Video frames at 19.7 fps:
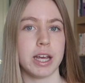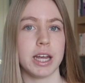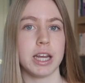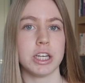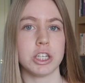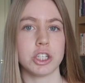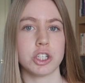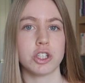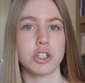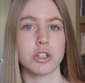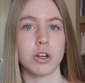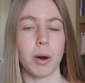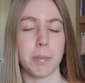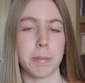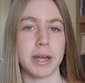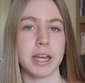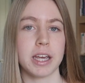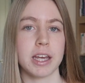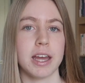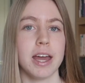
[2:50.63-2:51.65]
each
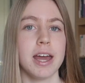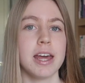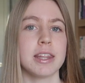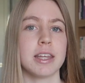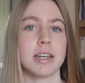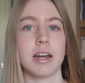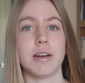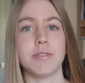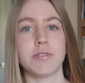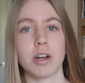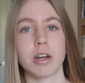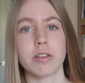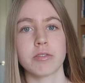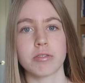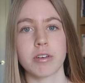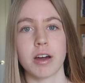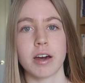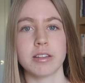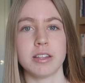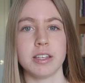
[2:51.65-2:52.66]
topic that I've done
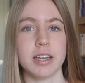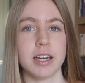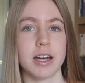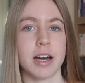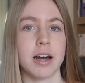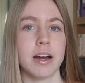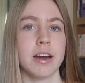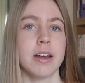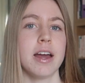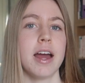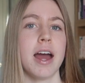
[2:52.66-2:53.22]
throughout the year,